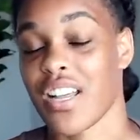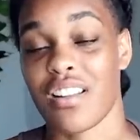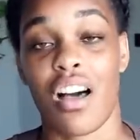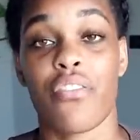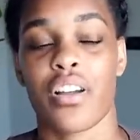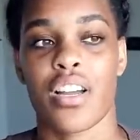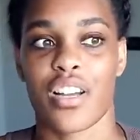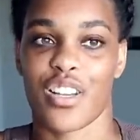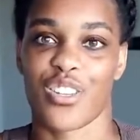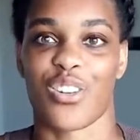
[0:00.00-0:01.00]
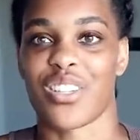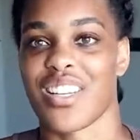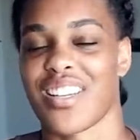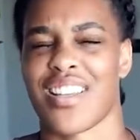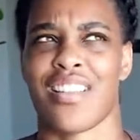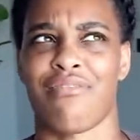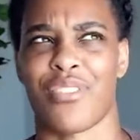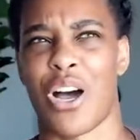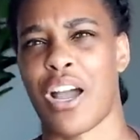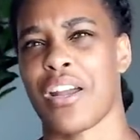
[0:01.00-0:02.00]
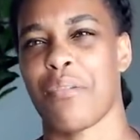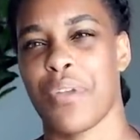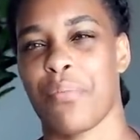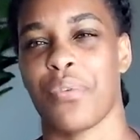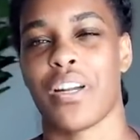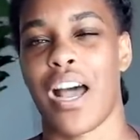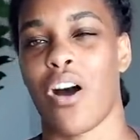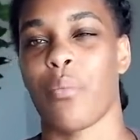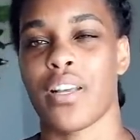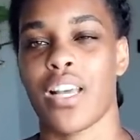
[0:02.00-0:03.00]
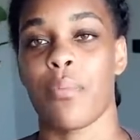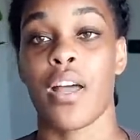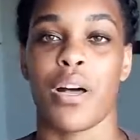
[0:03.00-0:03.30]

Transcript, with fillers: I love consulting because I love talking to people and helping them,